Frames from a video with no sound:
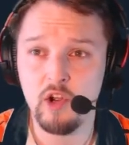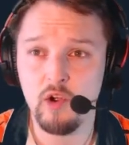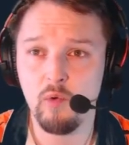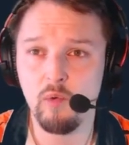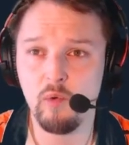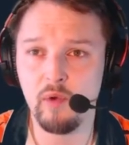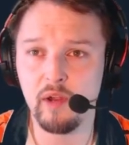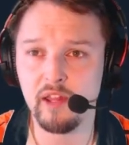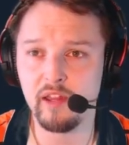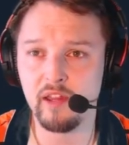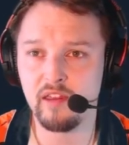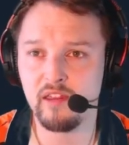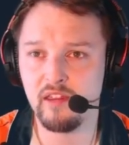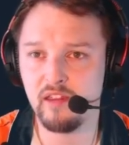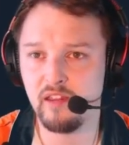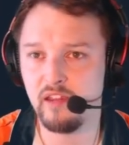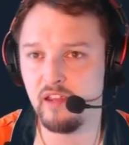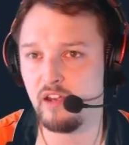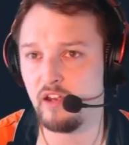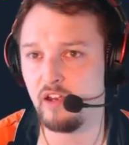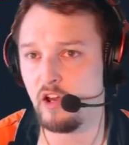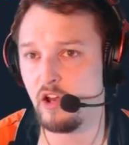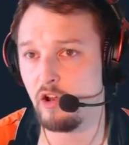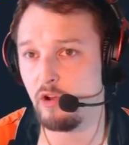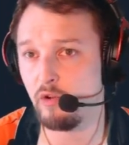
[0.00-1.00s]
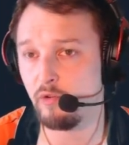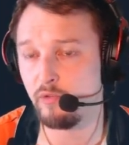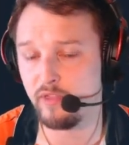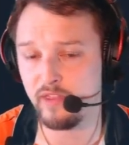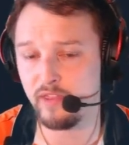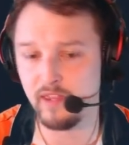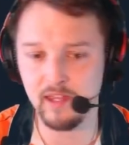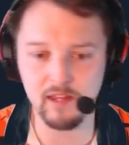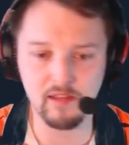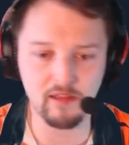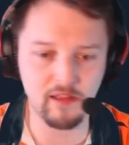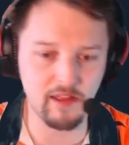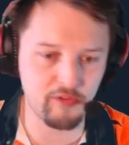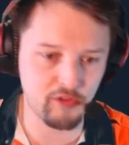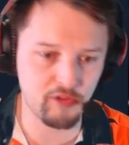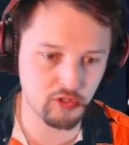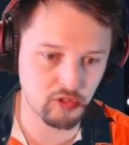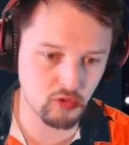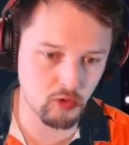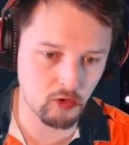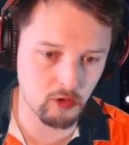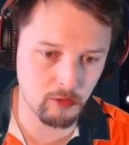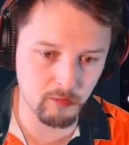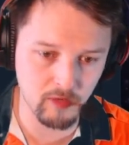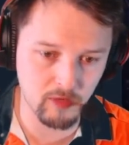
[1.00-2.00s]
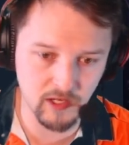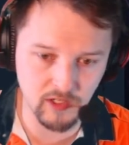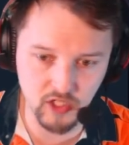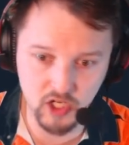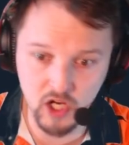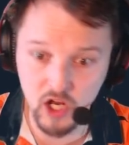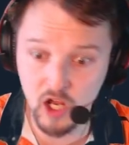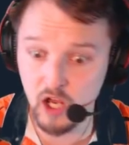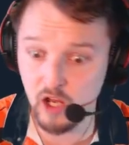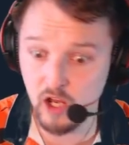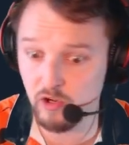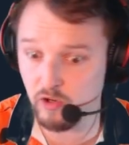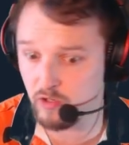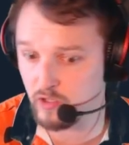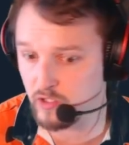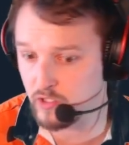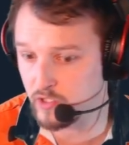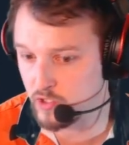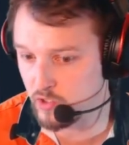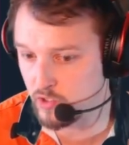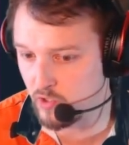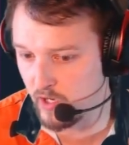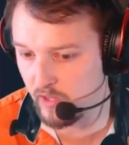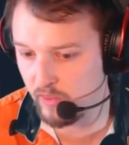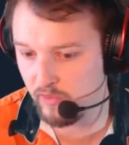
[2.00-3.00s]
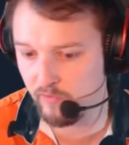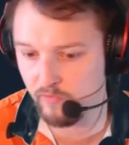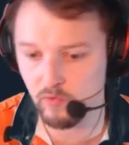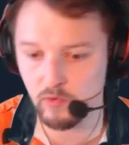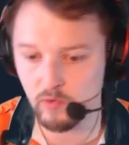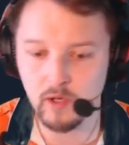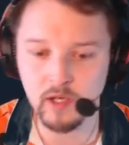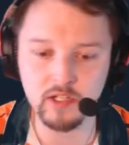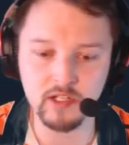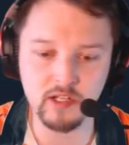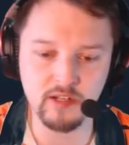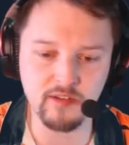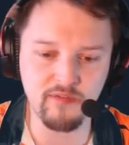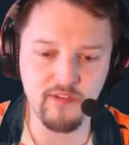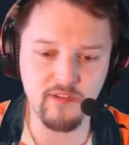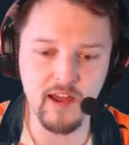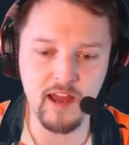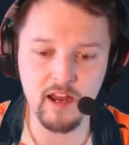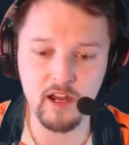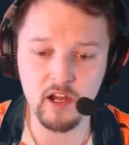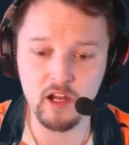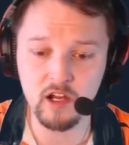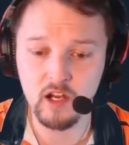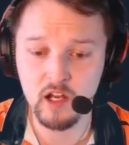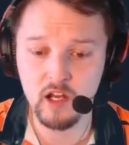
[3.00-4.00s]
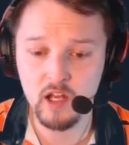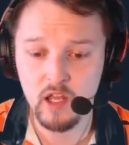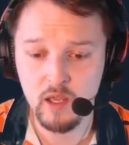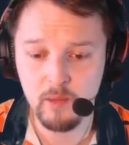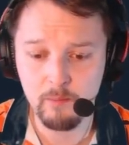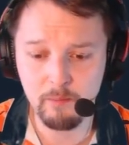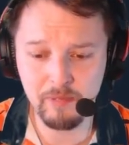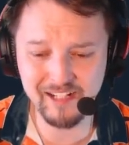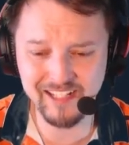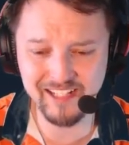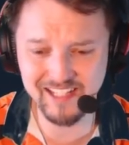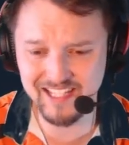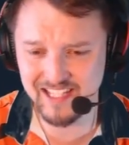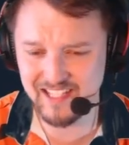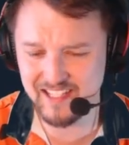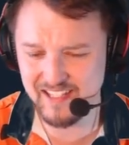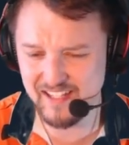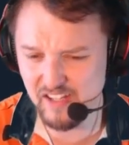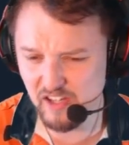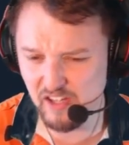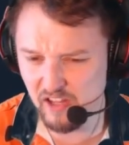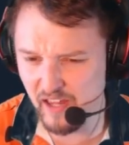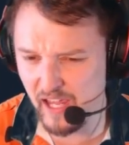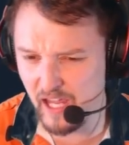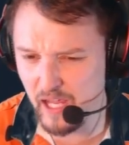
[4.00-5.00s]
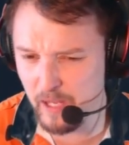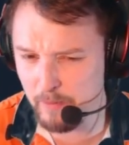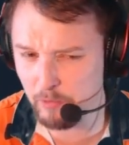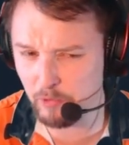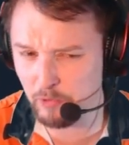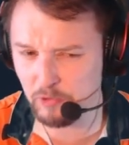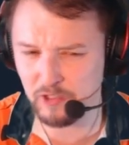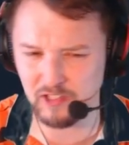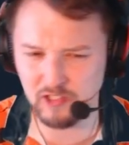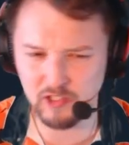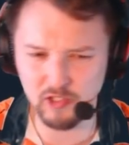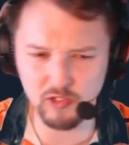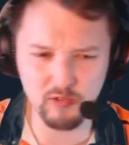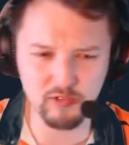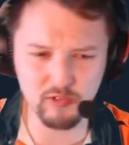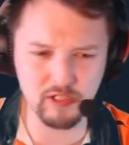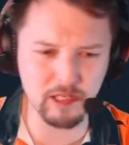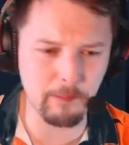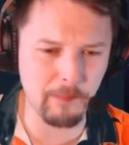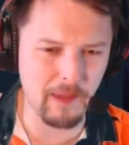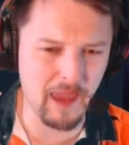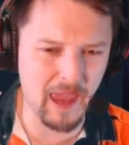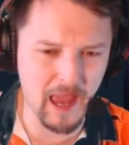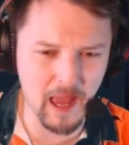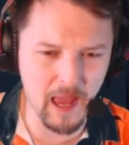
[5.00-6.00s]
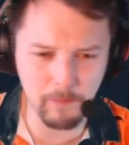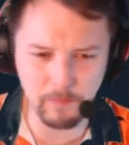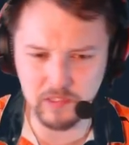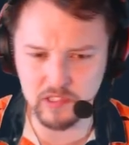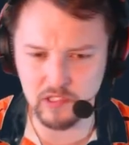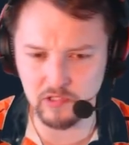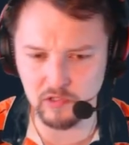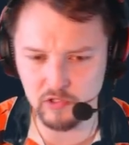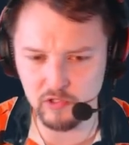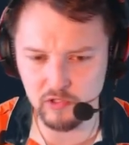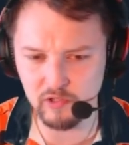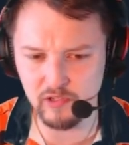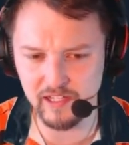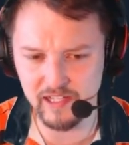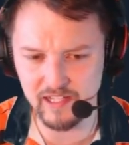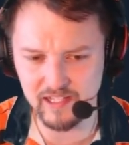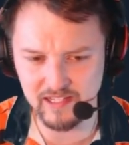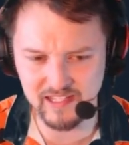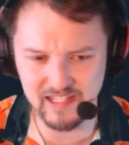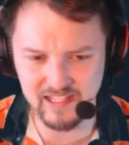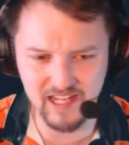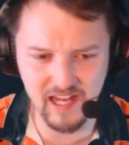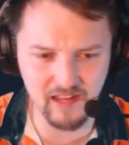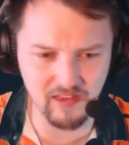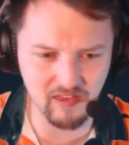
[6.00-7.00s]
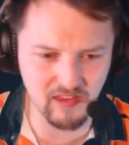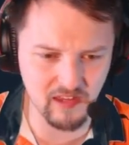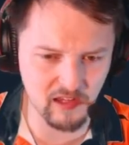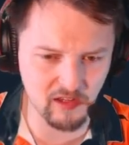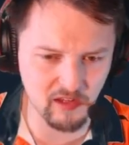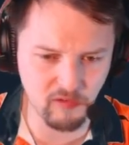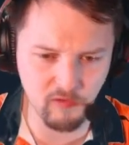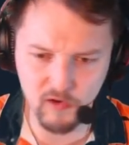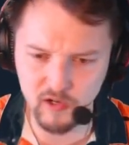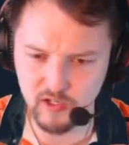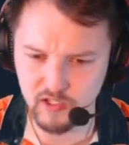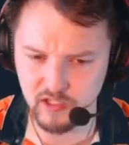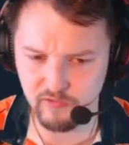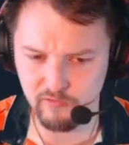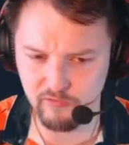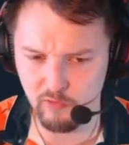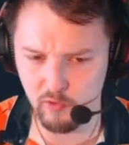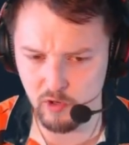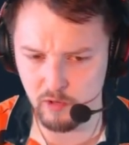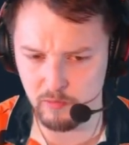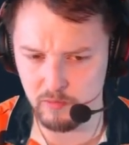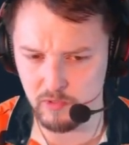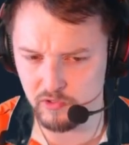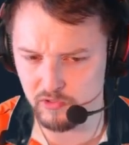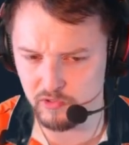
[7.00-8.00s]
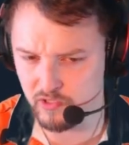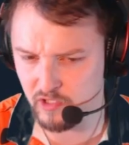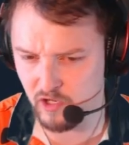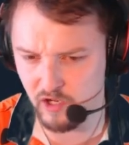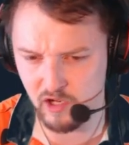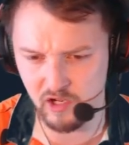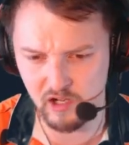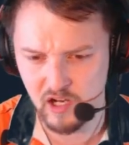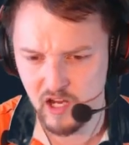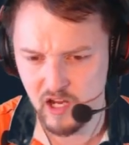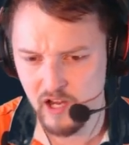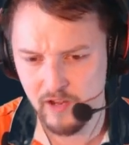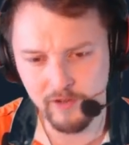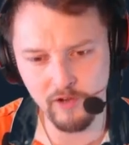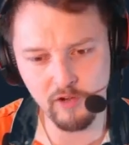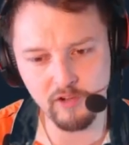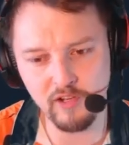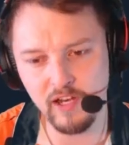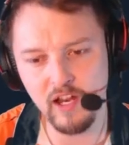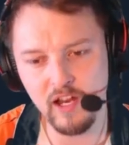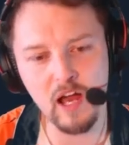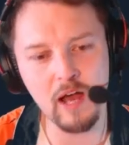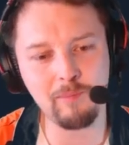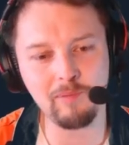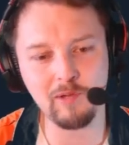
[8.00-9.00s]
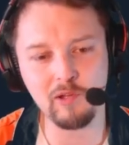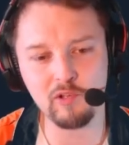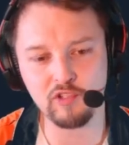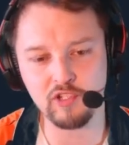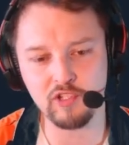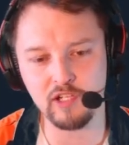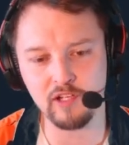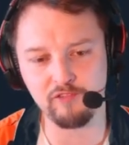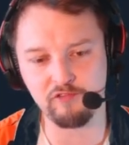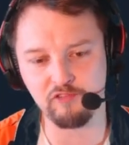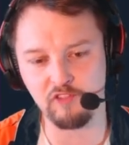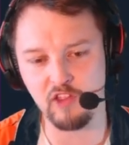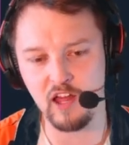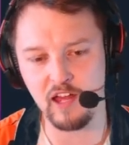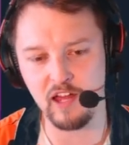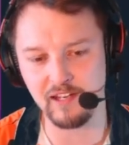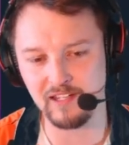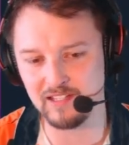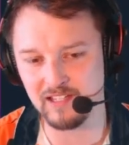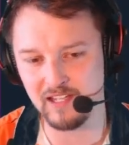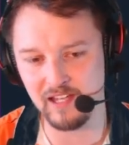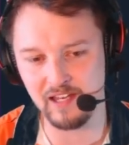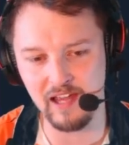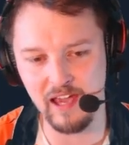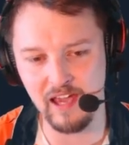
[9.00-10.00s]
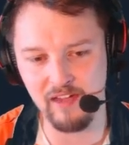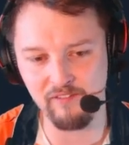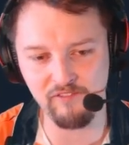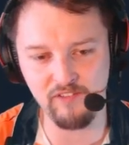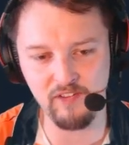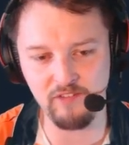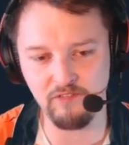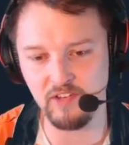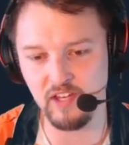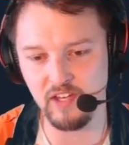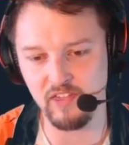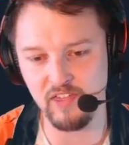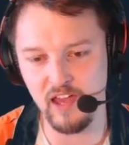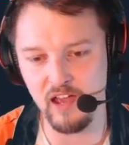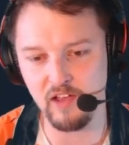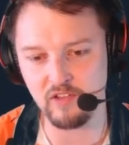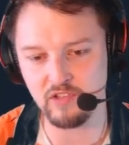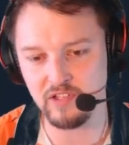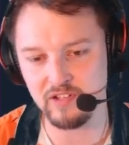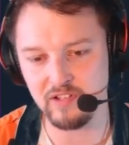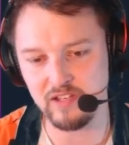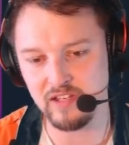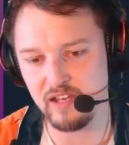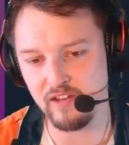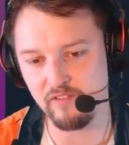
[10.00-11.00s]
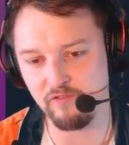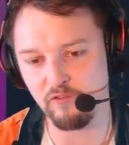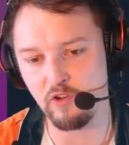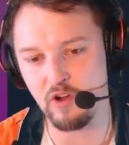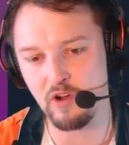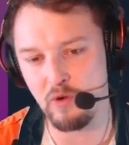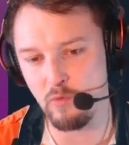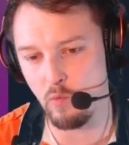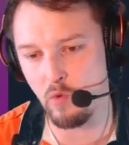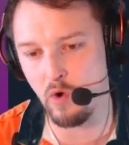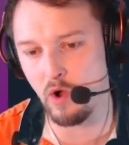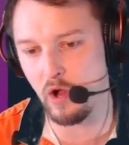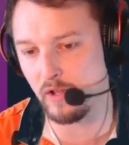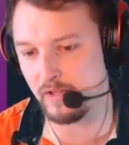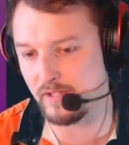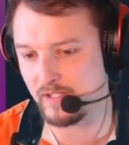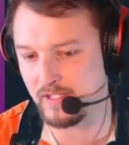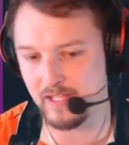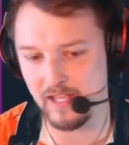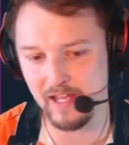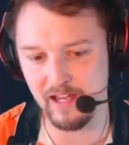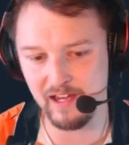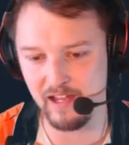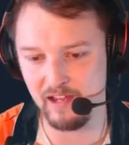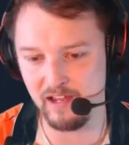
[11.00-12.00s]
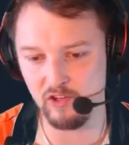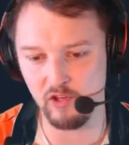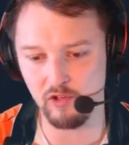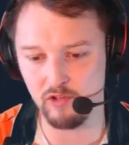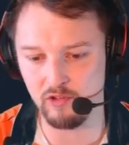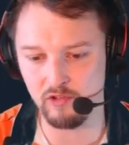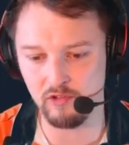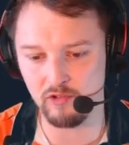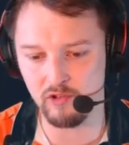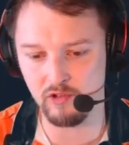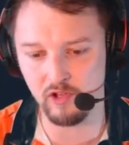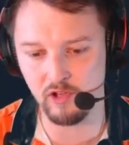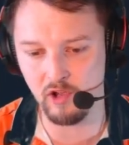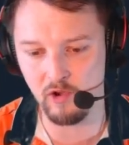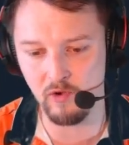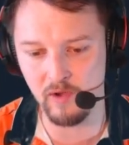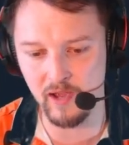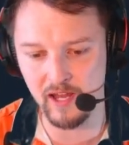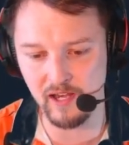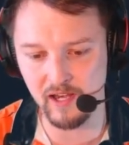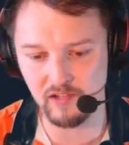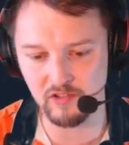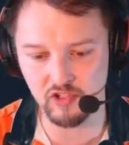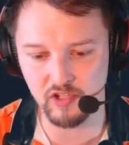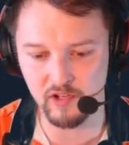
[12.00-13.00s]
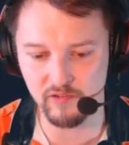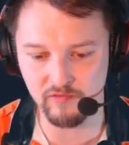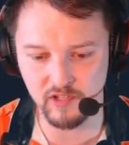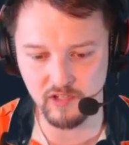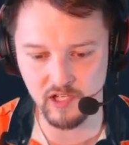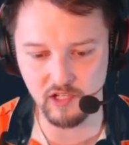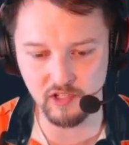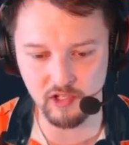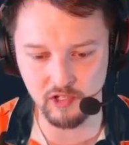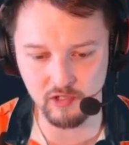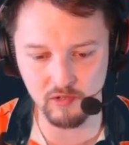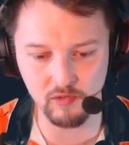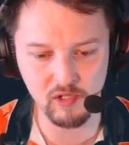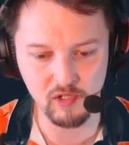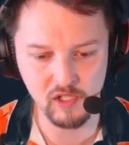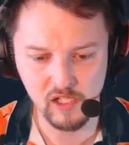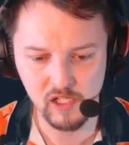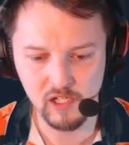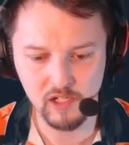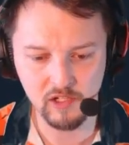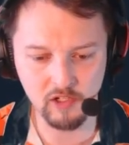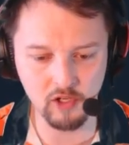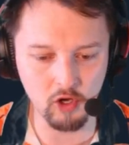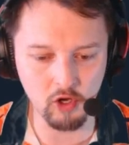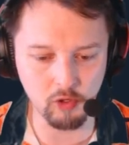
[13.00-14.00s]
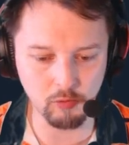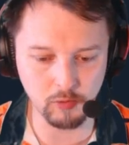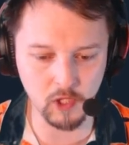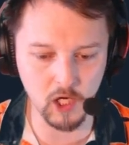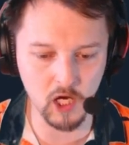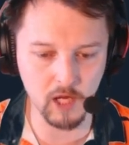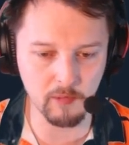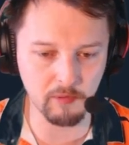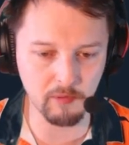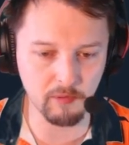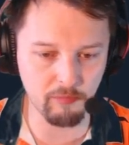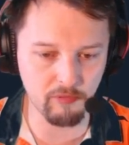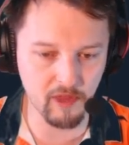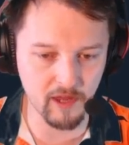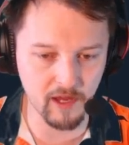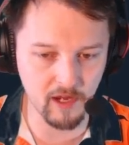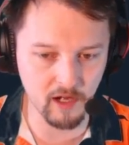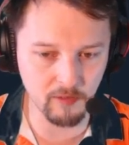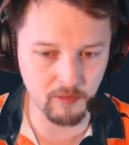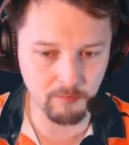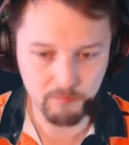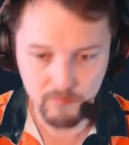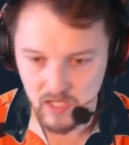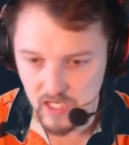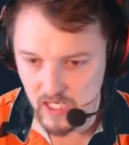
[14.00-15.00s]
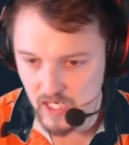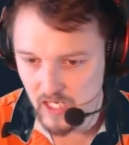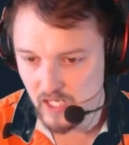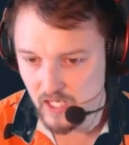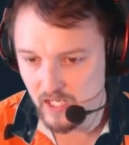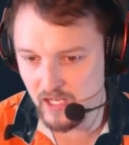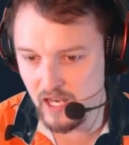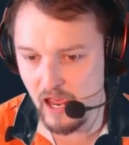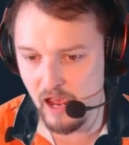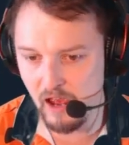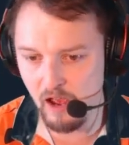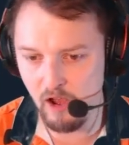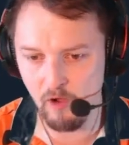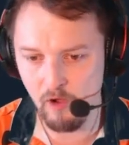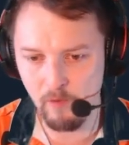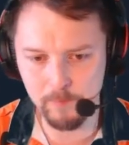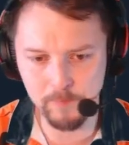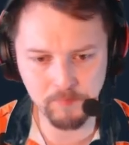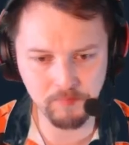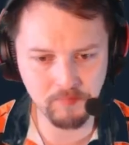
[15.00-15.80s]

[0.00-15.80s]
with the Let the Storm Rage On or the Strength of a Raging Fire, but it's still able to do some absolutely insane things. First and foremost, your Diablo shift line is going to have 50,000 different ones that you could go ahead and shift into. No problem there. Now,